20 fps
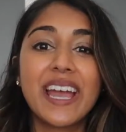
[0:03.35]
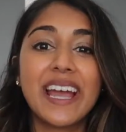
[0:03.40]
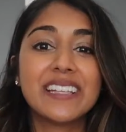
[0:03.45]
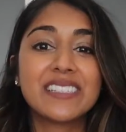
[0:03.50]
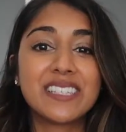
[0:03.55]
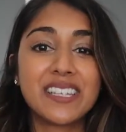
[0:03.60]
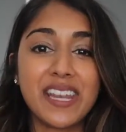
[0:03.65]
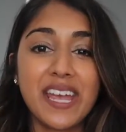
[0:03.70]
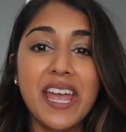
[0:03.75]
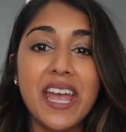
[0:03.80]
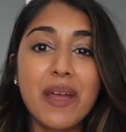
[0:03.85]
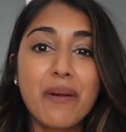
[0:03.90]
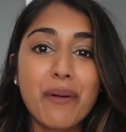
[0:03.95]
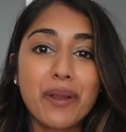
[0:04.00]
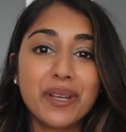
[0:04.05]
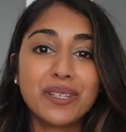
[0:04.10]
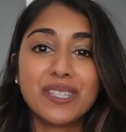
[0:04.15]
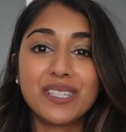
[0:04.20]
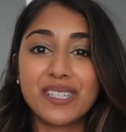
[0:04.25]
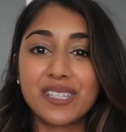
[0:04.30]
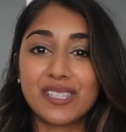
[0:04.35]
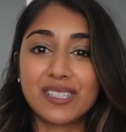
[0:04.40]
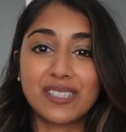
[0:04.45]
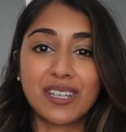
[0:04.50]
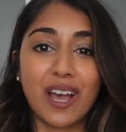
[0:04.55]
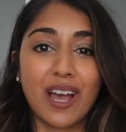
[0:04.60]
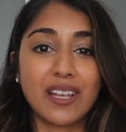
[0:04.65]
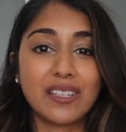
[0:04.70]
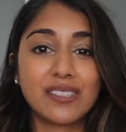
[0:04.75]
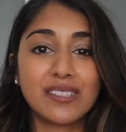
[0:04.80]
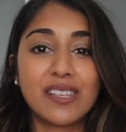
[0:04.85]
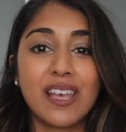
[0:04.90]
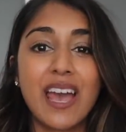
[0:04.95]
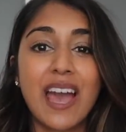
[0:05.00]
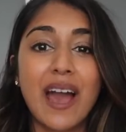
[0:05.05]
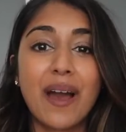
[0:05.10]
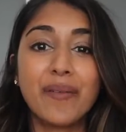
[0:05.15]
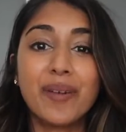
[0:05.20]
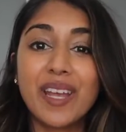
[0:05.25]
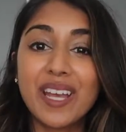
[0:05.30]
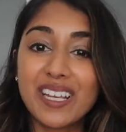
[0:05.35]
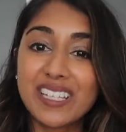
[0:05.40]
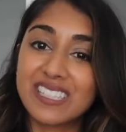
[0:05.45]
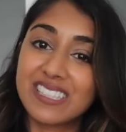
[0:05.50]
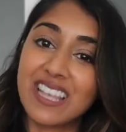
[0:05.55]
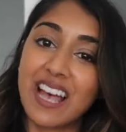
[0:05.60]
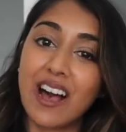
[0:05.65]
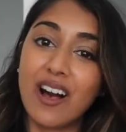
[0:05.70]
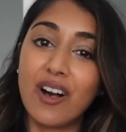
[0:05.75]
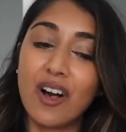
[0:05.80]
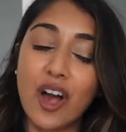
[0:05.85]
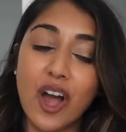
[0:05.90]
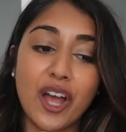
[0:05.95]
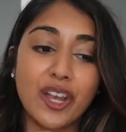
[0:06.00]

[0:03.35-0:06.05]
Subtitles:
and today I wanted to discuss how to excel